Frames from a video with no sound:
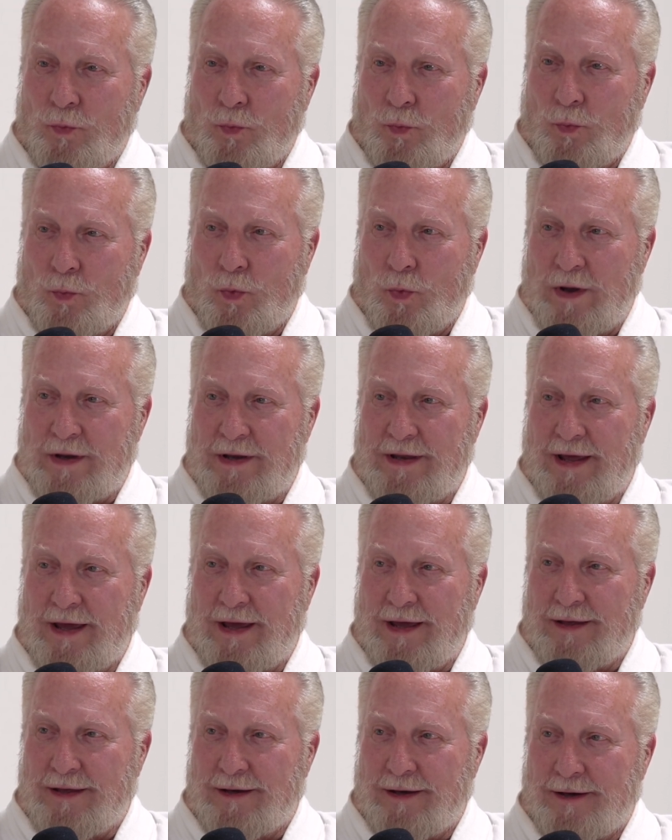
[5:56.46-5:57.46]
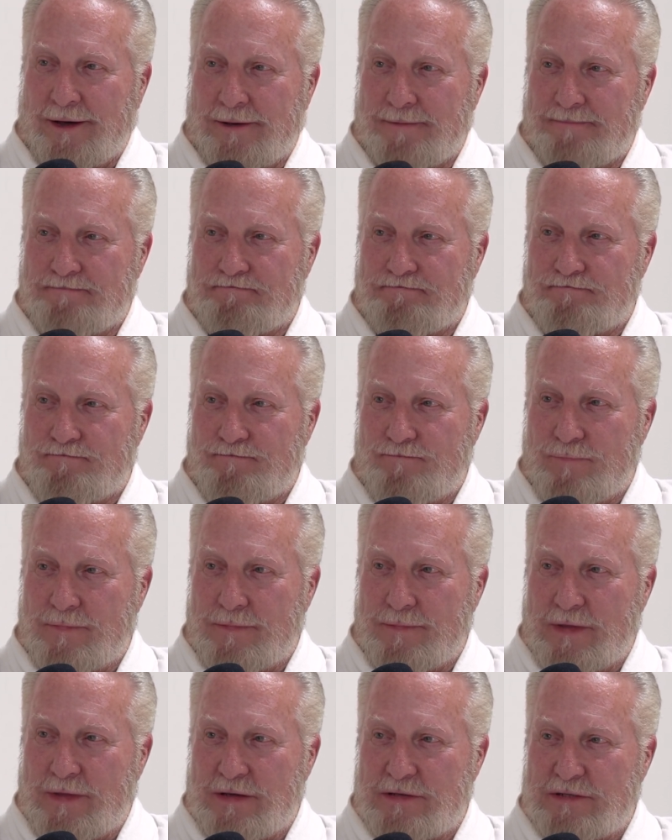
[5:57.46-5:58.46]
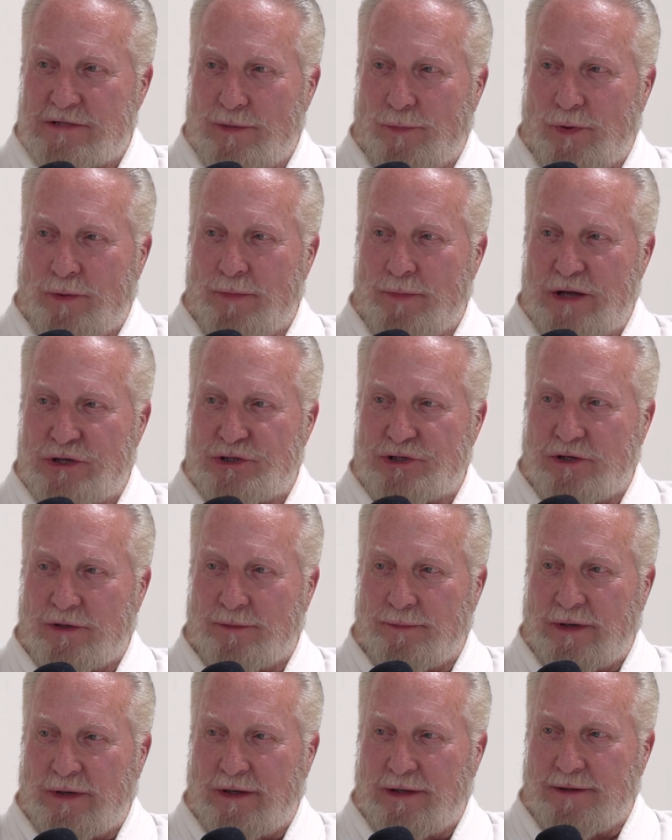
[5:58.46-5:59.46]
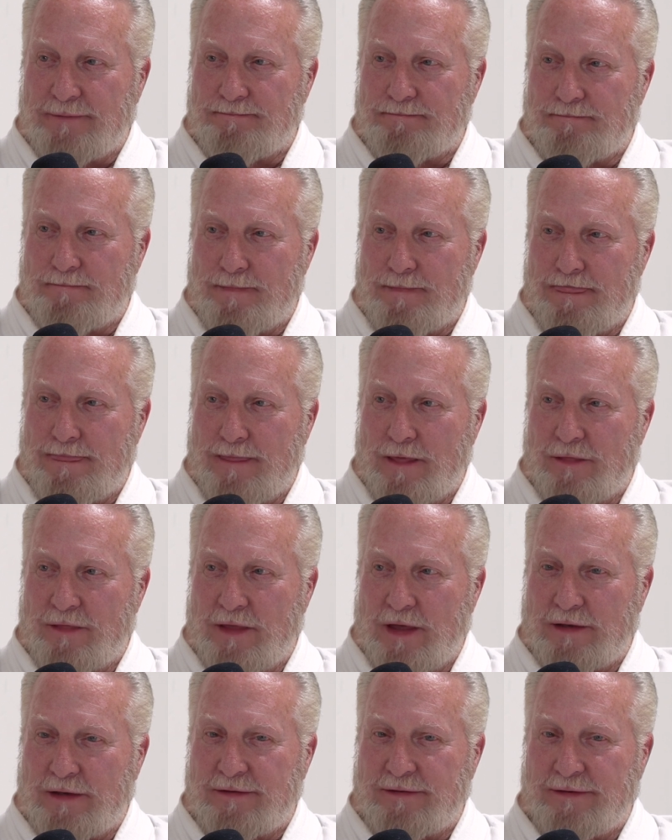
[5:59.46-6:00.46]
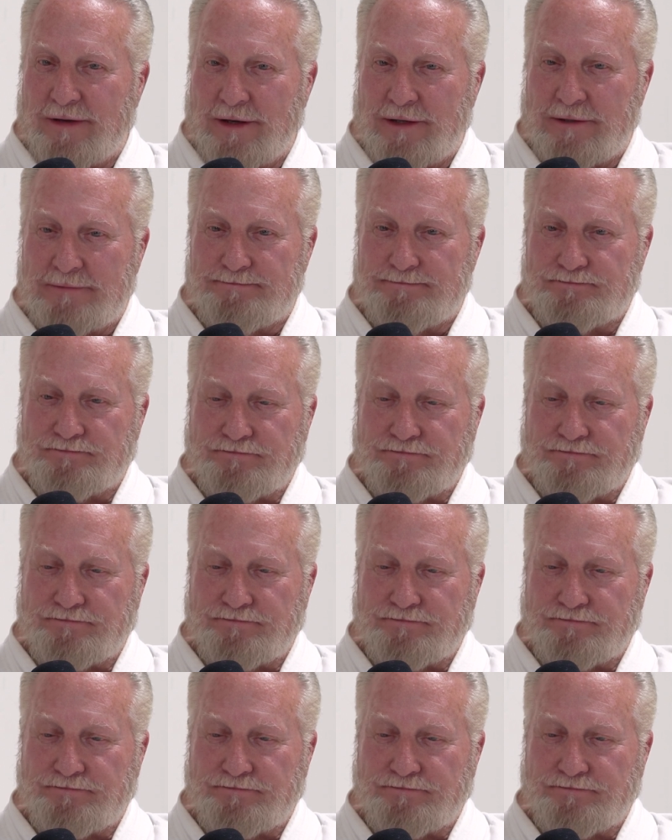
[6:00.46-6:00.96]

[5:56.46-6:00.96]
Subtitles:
one day, someone mentioned to me that